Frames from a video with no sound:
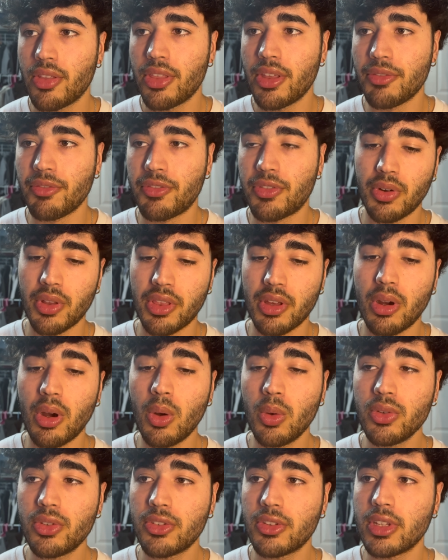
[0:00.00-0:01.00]
Then for the
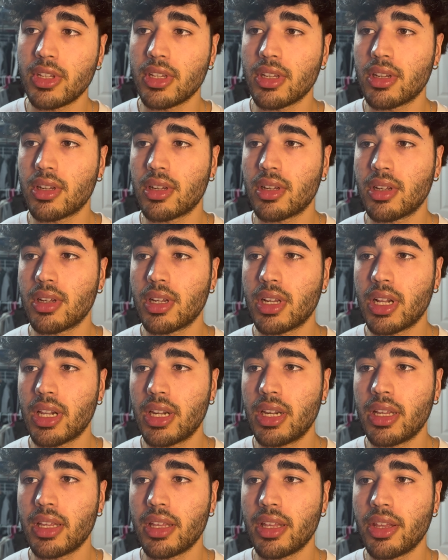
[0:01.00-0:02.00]
hosting,
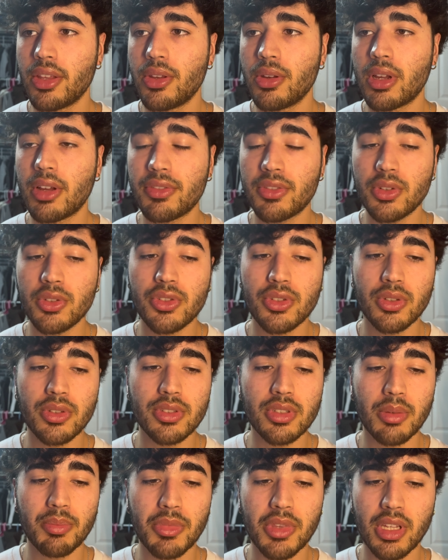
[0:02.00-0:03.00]
you have to choose
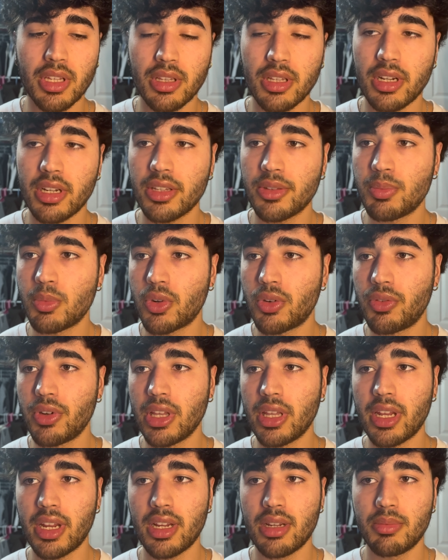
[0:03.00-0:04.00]
something that is more
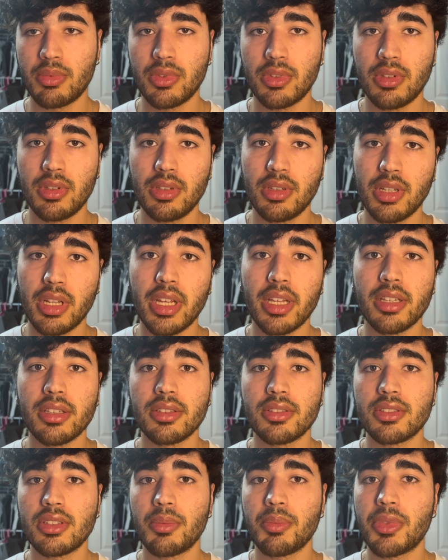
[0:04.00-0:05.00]
reliable and
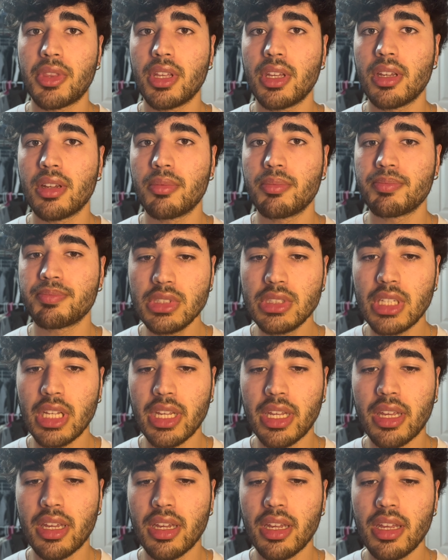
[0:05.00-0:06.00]
something
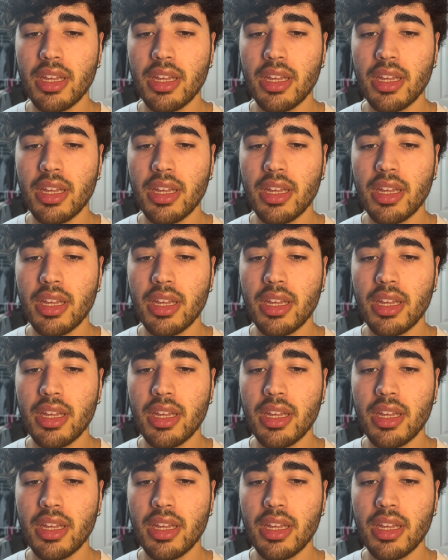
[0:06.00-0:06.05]
like